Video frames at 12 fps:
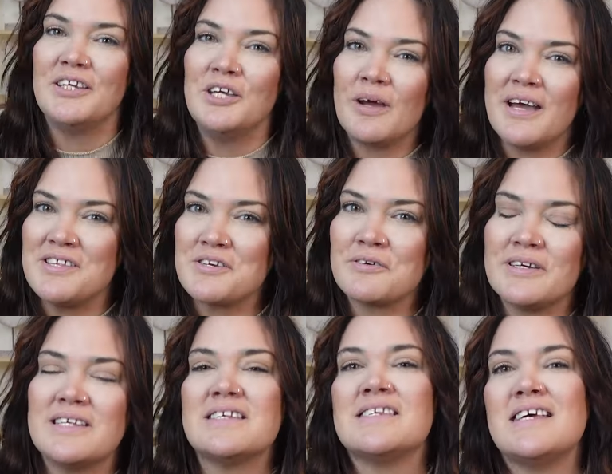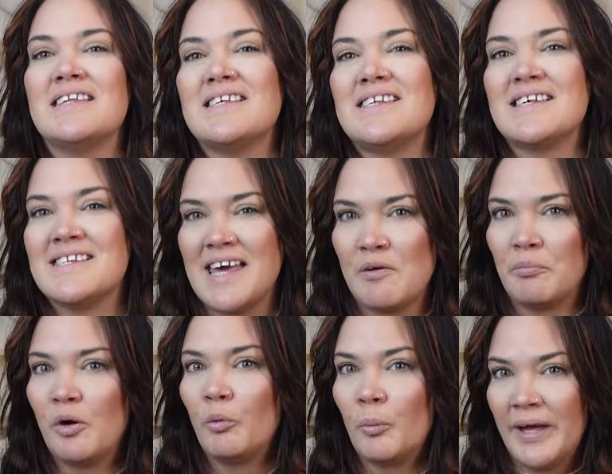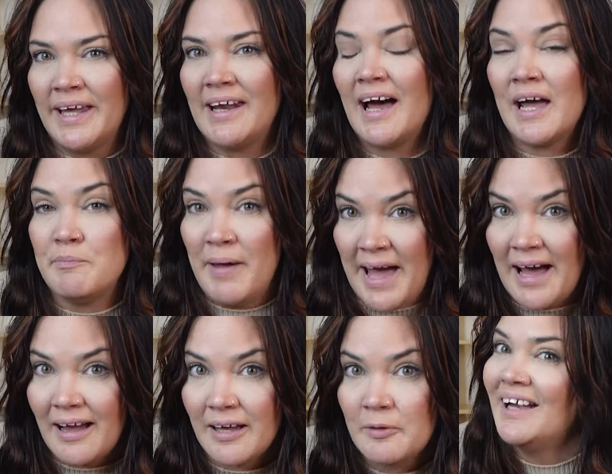You guys are going to see this example when I pack.